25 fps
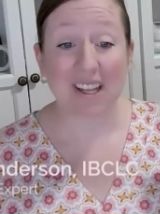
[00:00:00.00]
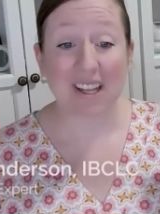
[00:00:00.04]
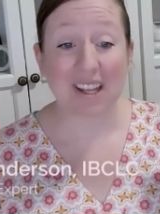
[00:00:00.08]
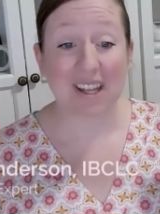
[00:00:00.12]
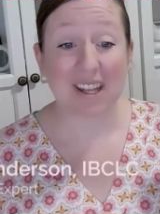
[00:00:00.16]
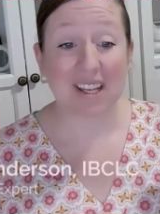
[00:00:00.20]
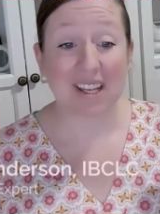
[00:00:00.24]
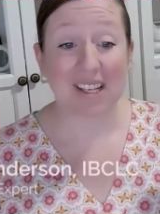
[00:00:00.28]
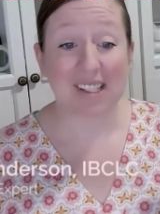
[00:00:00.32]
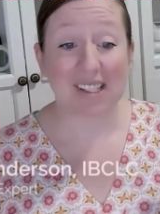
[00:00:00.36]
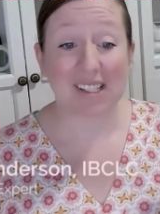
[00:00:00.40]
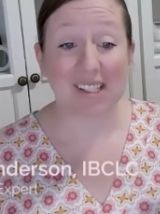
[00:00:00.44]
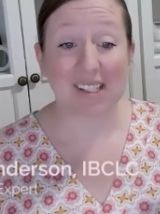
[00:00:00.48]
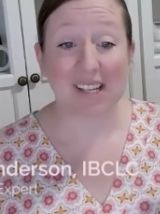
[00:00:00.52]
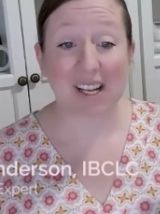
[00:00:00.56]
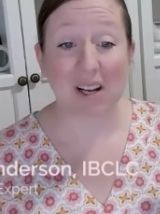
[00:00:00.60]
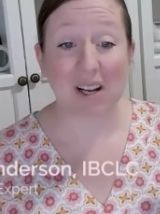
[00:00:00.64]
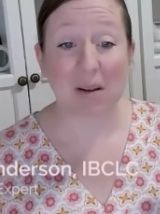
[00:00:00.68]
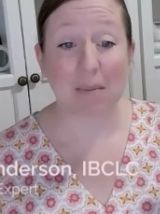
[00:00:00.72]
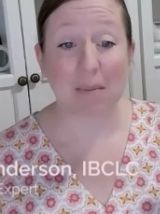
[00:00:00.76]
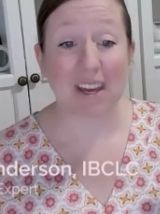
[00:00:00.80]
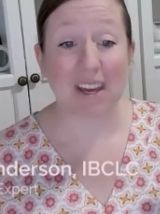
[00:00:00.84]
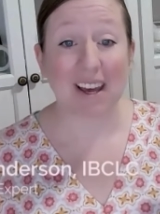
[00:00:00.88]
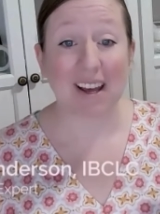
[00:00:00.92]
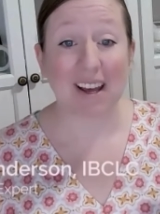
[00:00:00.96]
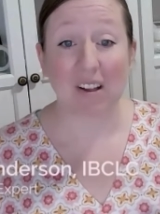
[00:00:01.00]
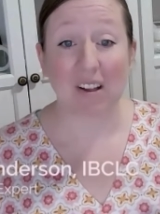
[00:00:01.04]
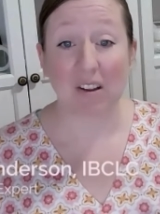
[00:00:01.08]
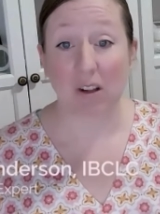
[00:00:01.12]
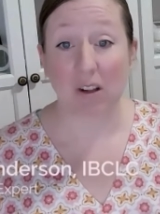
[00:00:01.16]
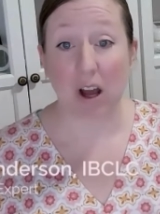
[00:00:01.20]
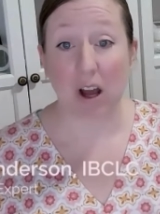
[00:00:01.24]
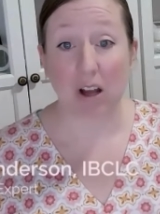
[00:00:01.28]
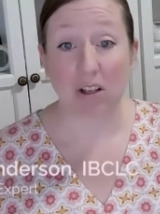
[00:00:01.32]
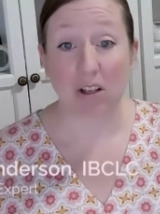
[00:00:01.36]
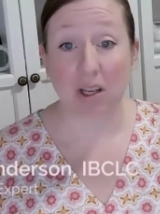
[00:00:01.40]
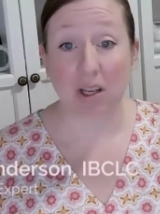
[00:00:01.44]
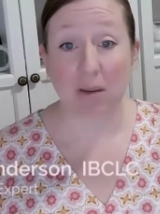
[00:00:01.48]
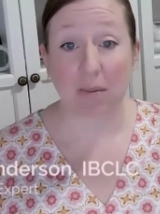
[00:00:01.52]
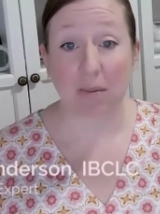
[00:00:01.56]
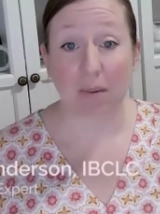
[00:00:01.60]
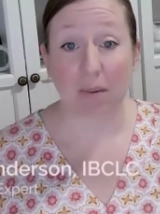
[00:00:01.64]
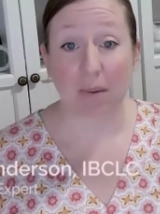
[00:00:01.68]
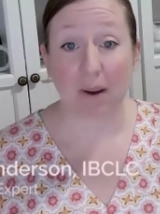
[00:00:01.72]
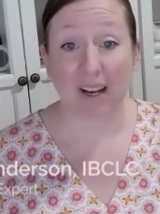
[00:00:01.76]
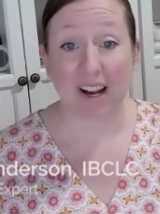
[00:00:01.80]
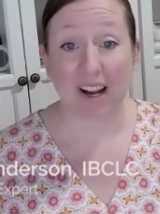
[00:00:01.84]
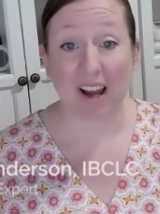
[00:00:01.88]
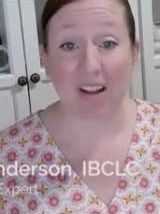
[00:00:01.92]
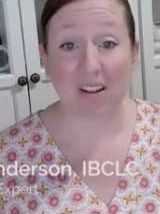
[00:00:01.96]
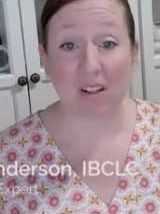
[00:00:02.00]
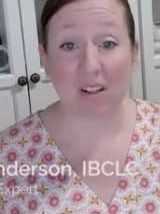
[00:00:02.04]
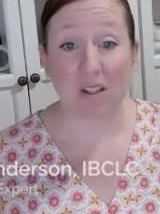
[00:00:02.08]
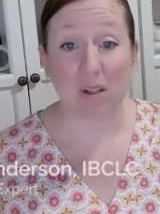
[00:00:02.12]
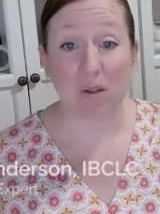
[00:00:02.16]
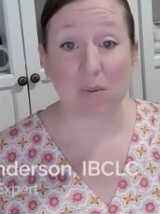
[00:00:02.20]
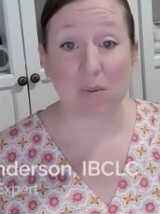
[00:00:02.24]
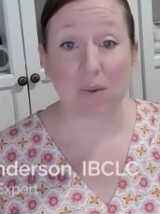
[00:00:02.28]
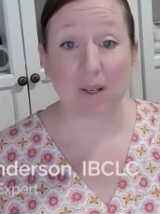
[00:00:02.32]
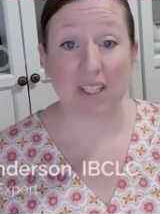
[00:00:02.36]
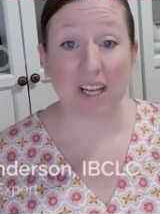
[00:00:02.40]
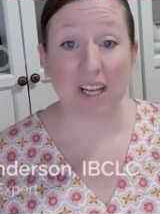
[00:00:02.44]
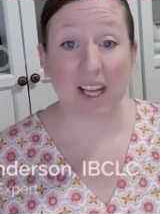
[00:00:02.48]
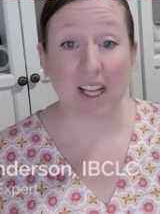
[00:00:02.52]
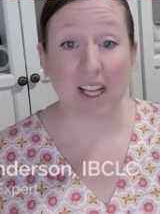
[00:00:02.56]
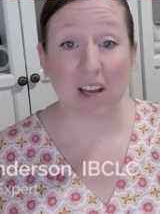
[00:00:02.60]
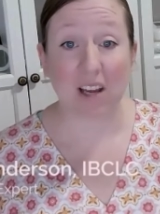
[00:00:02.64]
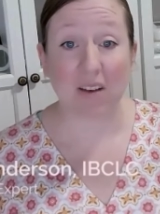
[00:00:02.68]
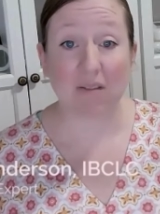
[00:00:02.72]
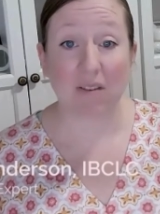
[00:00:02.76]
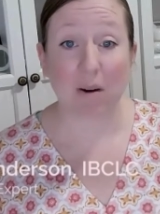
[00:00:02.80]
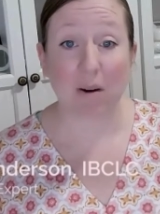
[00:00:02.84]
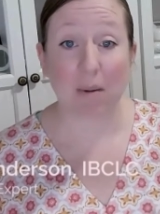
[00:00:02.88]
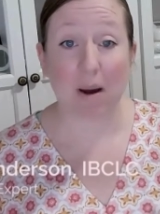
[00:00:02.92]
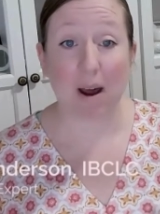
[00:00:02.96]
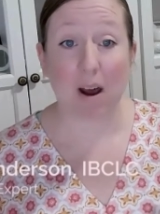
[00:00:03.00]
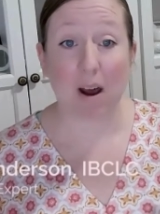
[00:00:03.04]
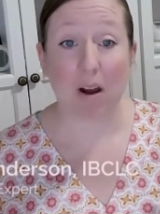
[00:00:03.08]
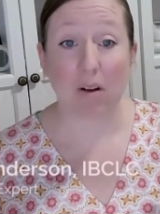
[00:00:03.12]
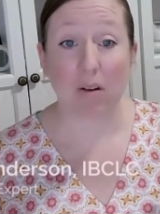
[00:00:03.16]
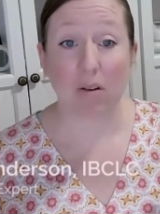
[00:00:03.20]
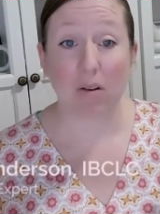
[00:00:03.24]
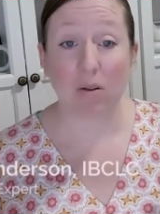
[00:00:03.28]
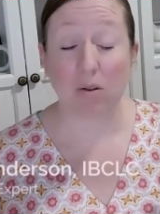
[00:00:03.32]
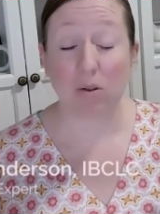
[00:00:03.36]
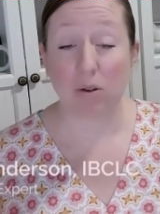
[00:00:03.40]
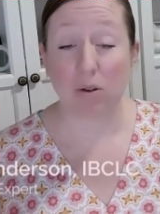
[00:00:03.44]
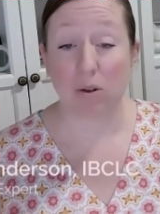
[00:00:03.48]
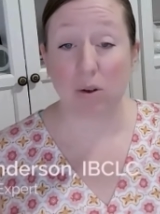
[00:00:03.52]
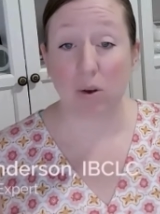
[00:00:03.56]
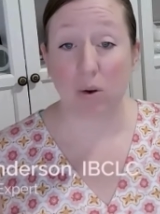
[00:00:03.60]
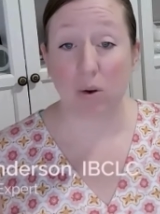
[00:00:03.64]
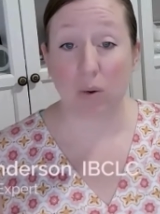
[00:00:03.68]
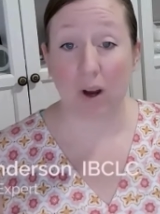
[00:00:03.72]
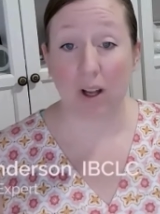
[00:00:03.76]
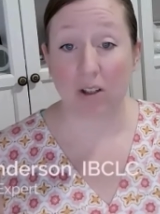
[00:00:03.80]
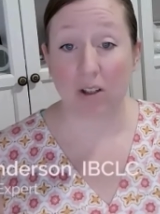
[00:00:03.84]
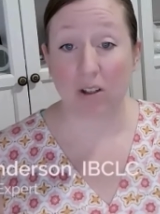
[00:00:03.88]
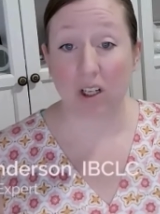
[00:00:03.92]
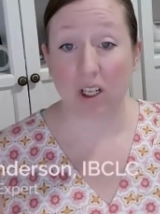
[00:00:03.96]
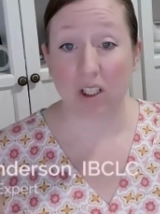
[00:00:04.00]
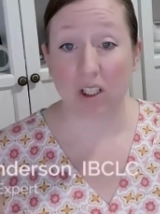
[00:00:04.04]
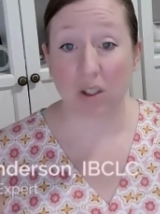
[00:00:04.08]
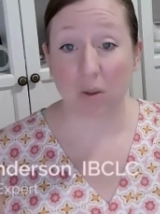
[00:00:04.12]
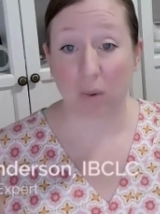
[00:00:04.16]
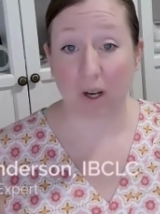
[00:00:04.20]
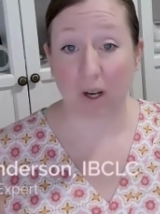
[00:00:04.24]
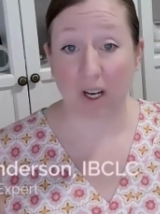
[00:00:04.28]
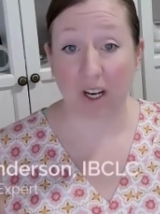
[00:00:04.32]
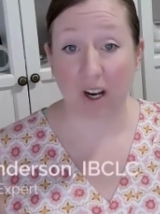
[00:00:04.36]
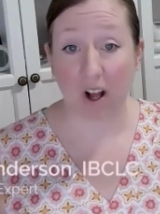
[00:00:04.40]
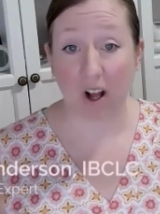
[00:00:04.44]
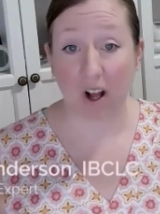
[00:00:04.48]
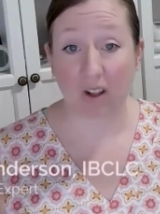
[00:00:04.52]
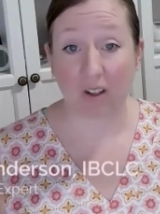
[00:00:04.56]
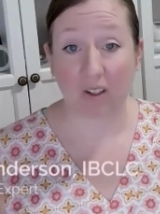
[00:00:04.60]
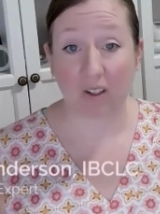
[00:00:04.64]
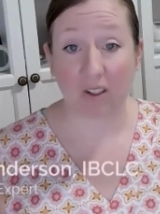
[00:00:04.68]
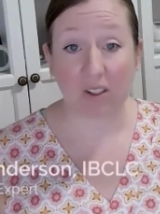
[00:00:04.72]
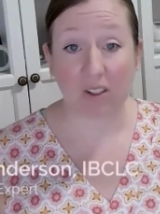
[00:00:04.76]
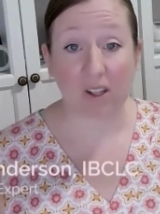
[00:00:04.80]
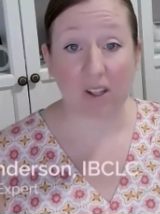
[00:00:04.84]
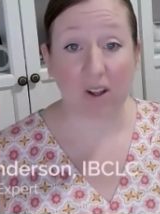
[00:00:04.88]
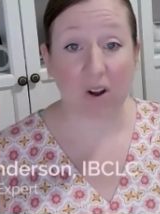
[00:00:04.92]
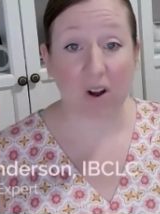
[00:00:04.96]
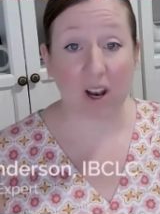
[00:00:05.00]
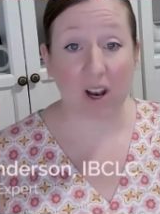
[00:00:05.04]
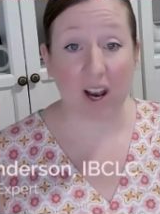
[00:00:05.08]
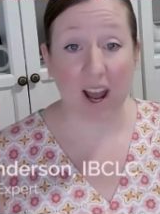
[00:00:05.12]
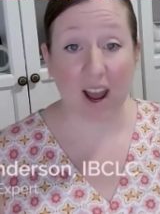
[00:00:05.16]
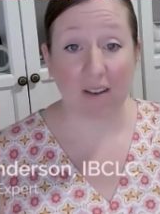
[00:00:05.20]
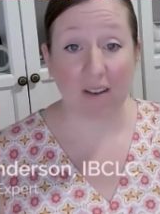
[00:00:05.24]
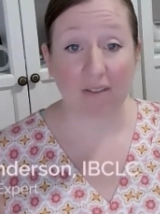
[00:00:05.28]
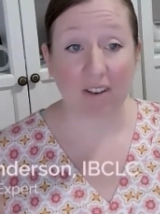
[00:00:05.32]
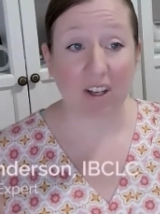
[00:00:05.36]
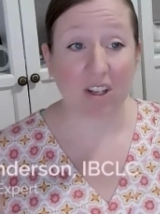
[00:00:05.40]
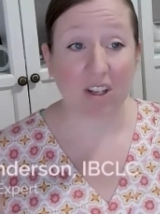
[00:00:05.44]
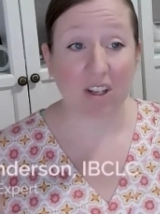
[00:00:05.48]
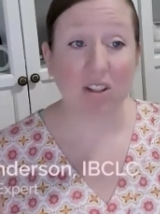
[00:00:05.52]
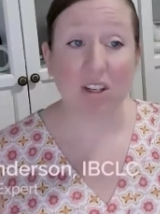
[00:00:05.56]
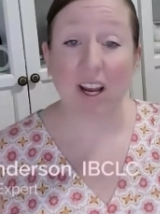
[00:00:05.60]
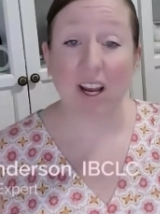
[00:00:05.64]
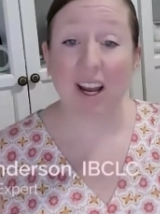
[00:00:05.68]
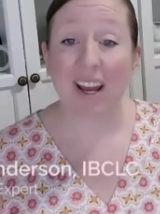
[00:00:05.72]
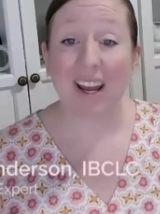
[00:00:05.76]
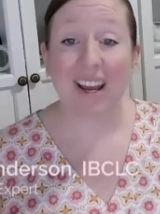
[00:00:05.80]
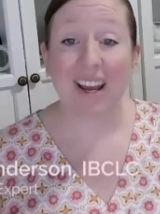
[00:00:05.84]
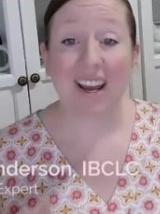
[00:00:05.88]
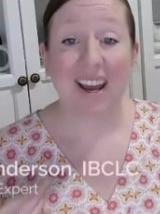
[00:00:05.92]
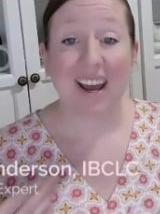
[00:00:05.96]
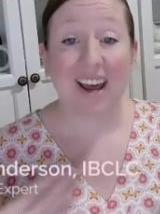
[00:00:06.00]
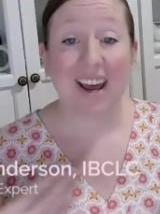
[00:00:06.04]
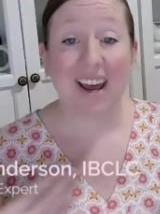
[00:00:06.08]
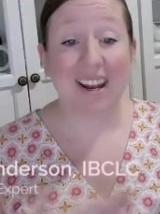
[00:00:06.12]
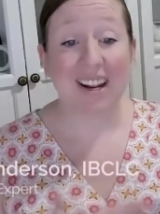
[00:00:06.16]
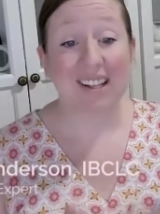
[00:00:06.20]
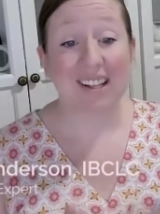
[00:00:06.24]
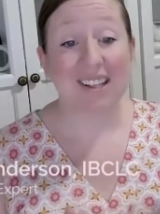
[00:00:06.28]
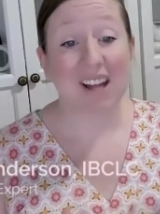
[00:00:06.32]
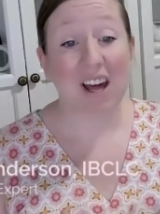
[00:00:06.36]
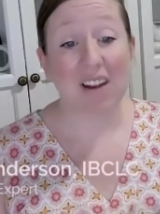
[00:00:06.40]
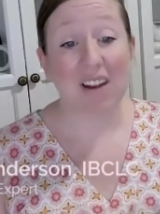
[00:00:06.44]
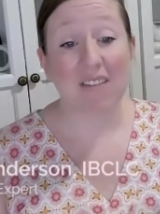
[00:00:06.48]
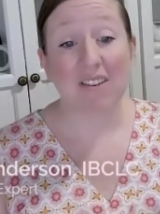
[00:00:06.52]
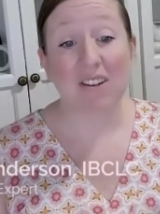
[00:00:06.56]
This is going to be a lot cheaper. Right now, this is retailing for about $220 on average, and a lot of